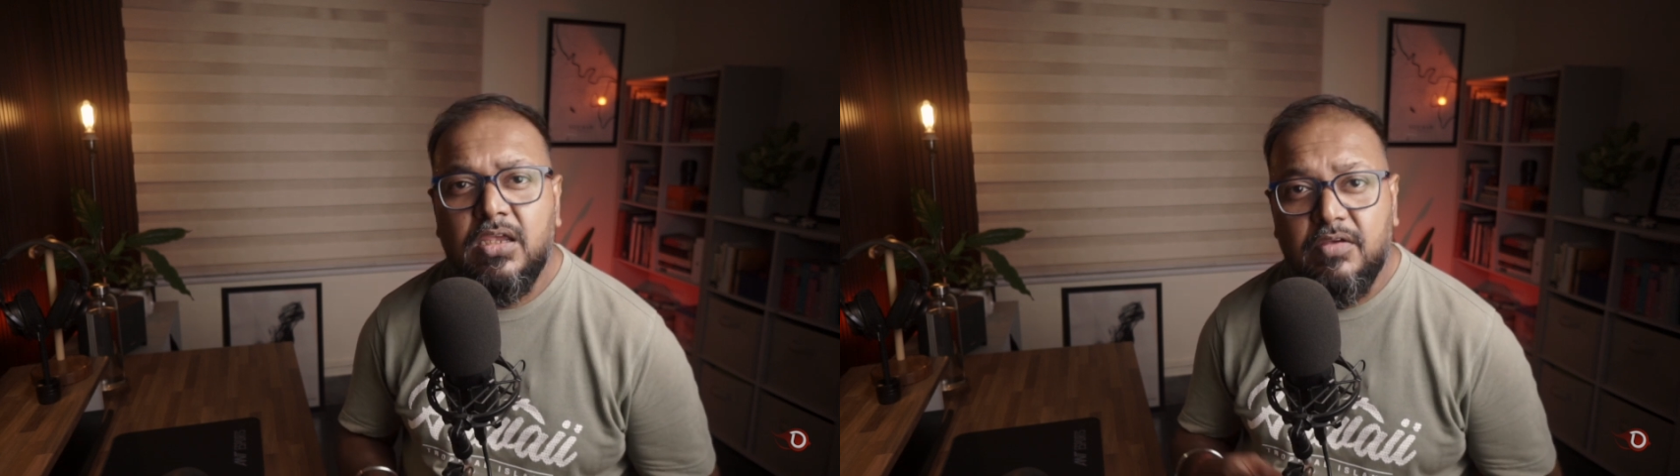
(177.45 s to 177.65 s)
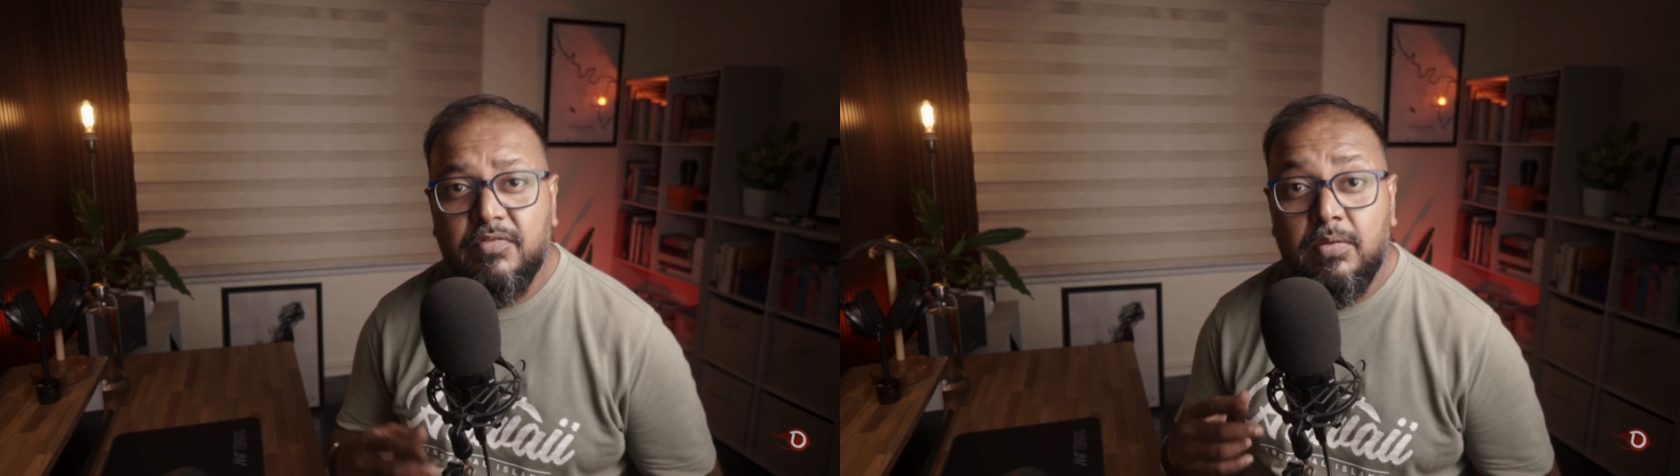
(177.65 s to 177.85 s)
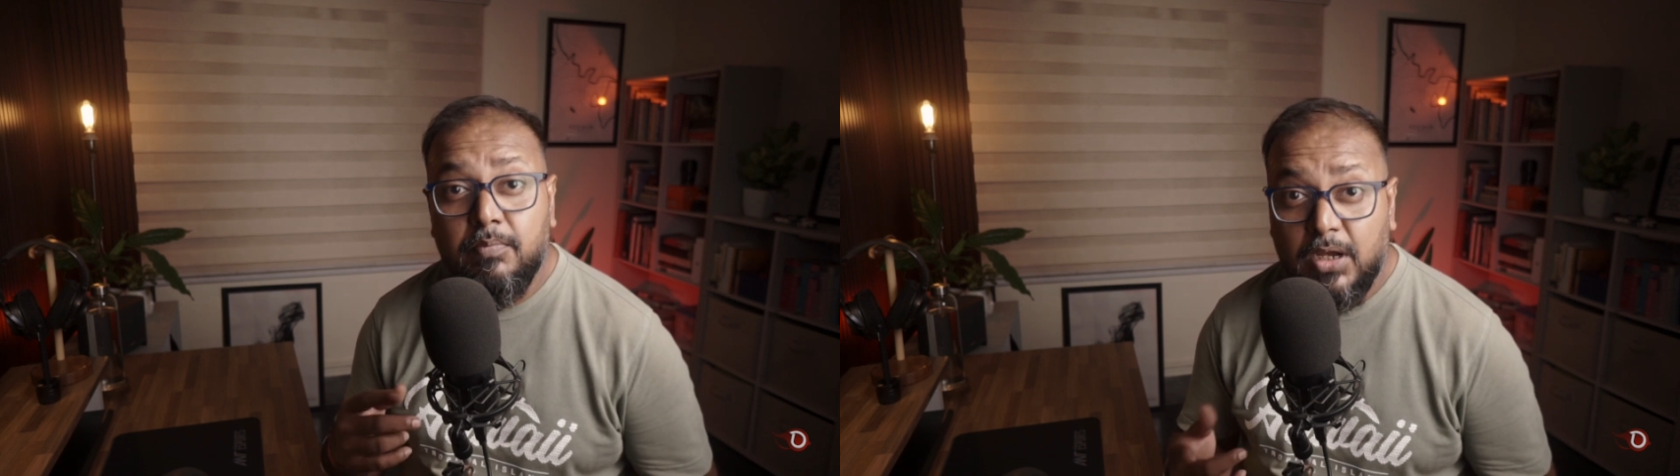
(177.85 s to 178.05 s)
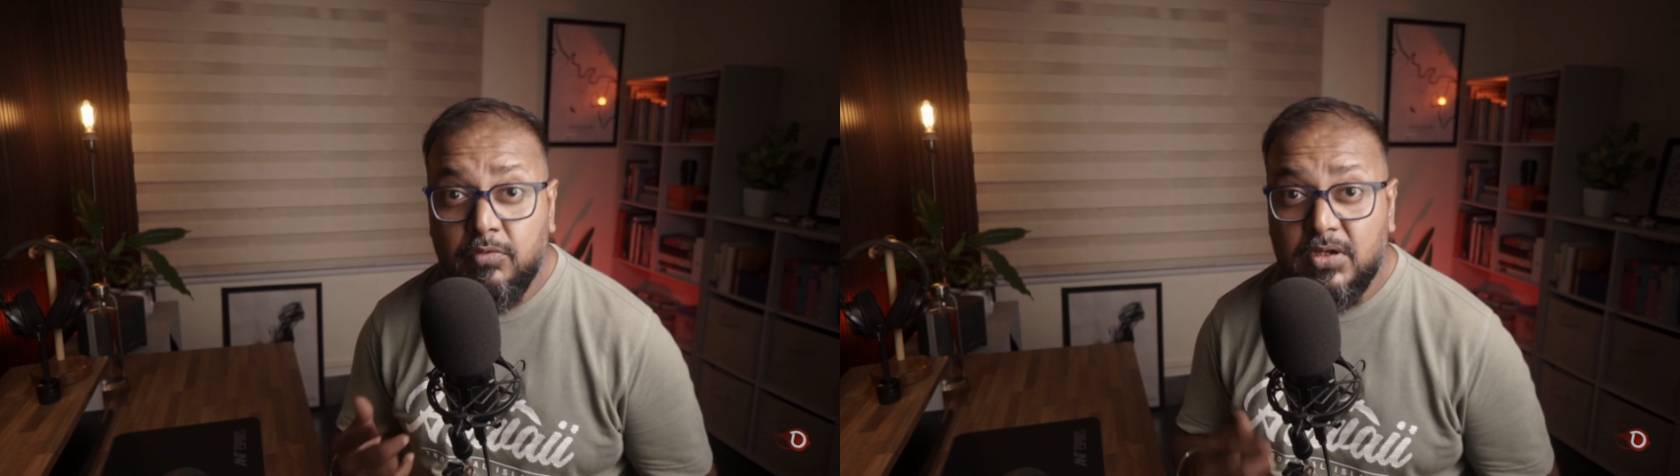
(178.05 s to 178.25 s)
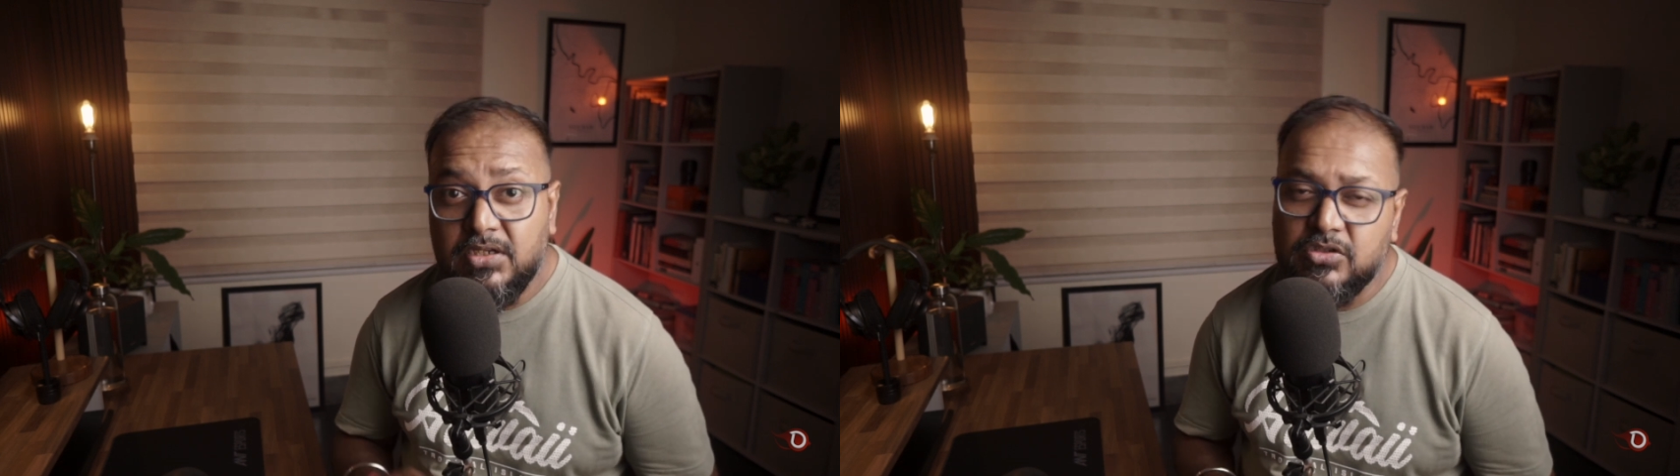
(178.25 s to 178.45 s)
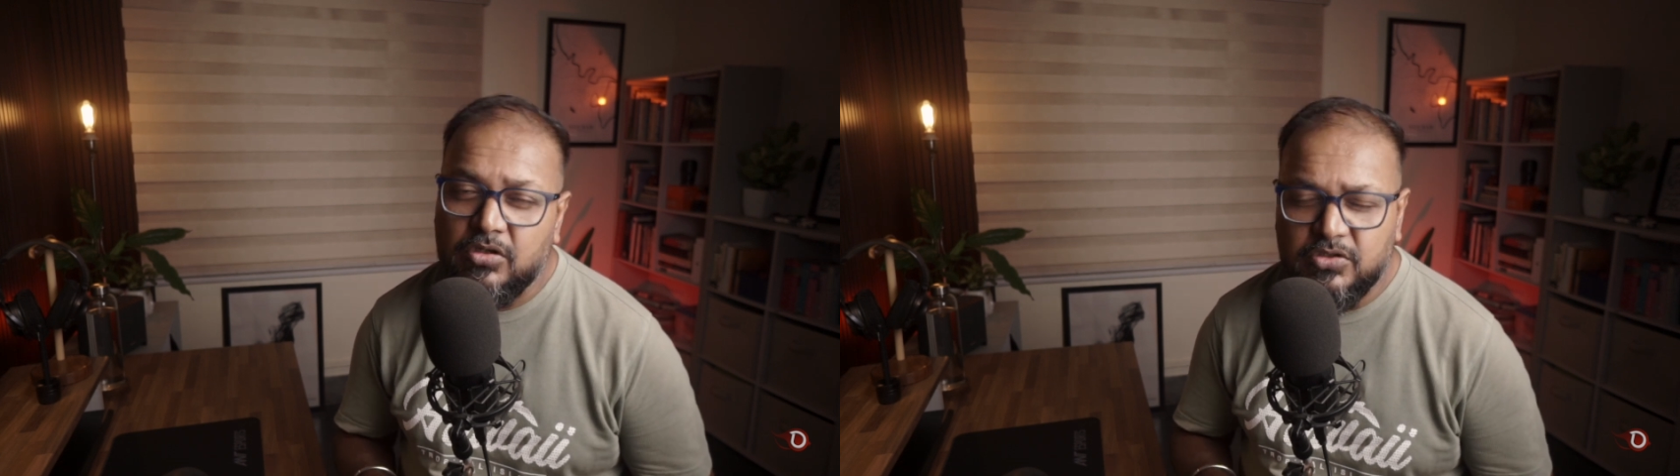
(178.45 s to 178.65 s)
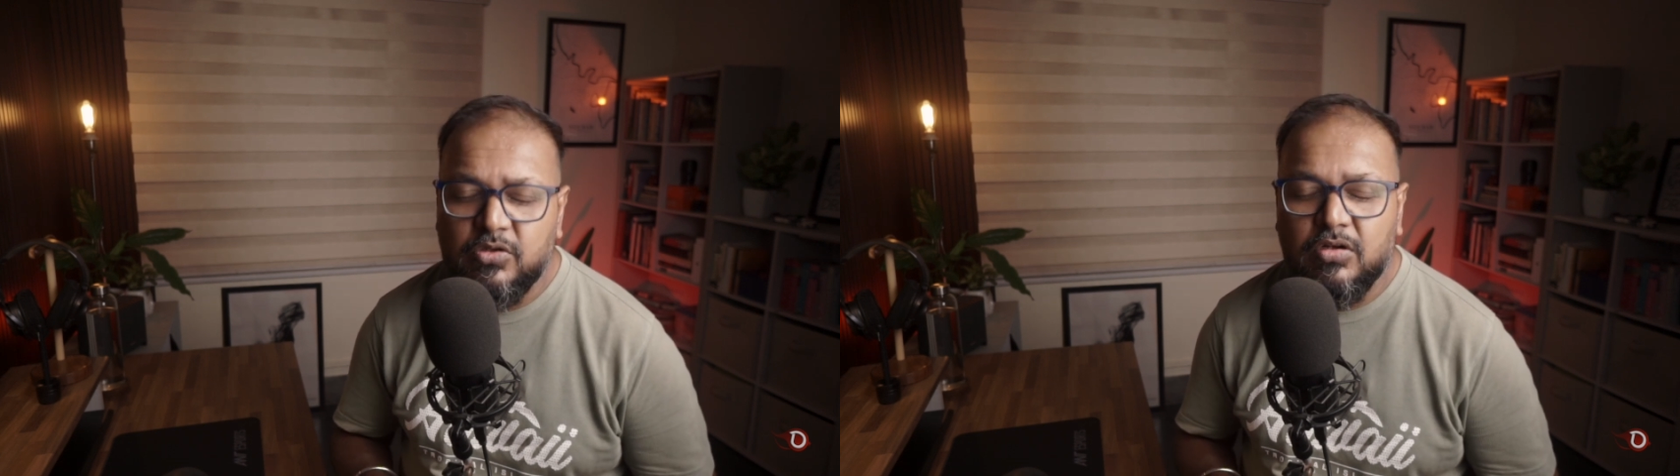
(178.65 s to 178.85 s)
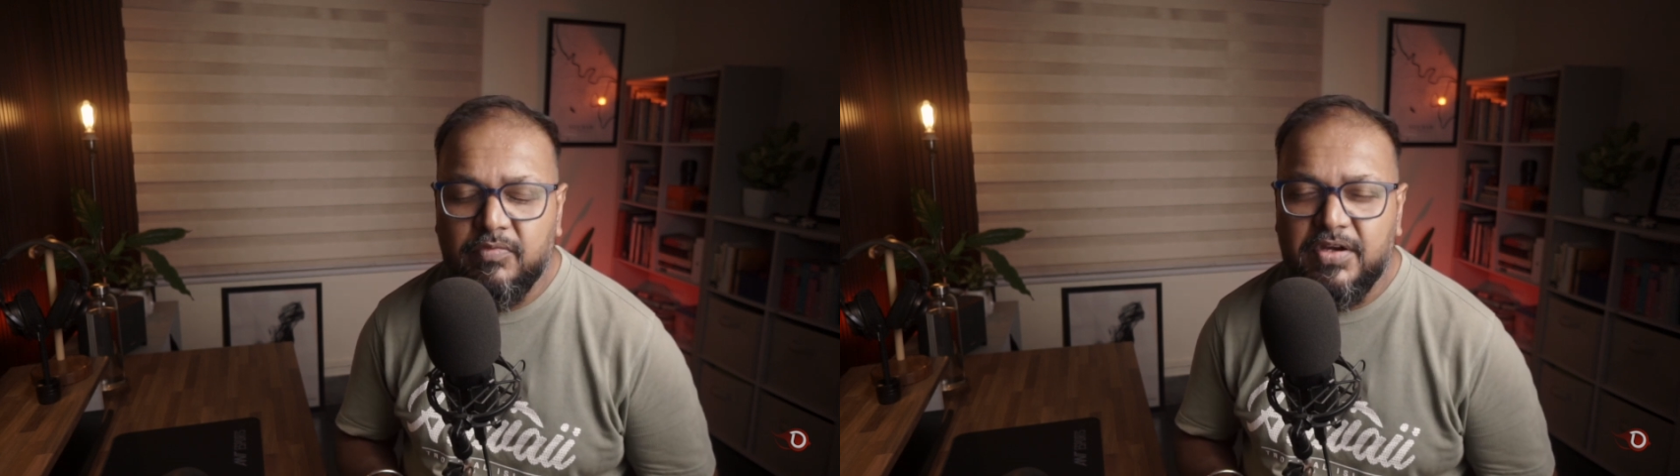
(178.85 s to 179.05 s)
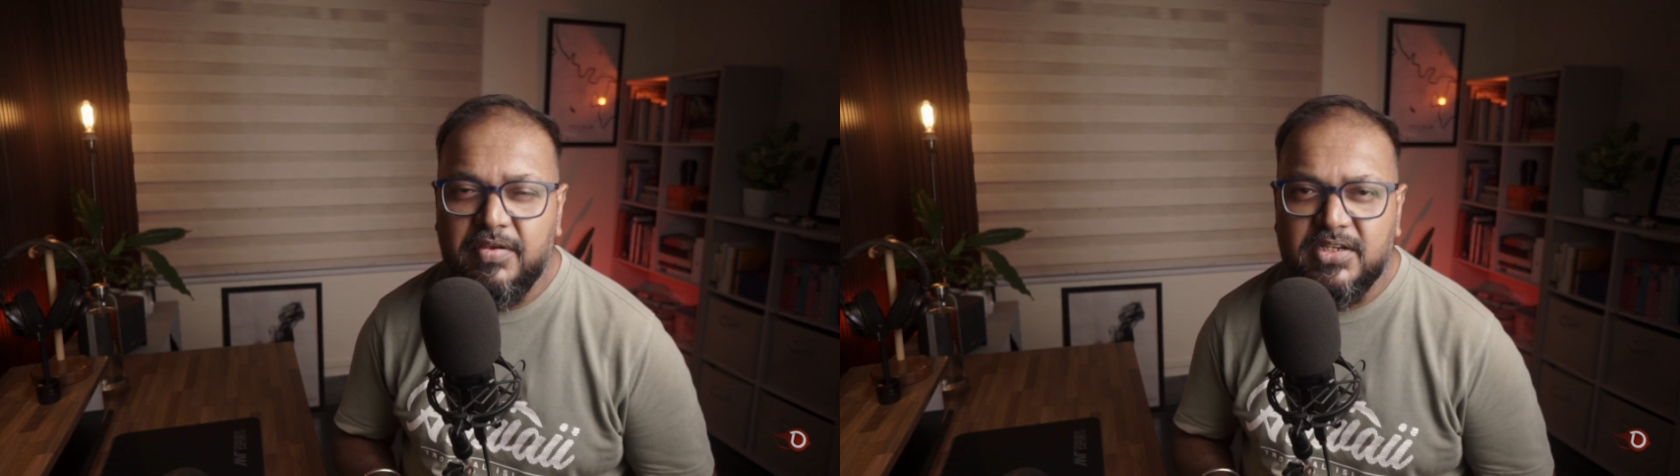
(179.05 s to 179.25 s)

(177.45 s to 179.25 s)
Even my one is also not very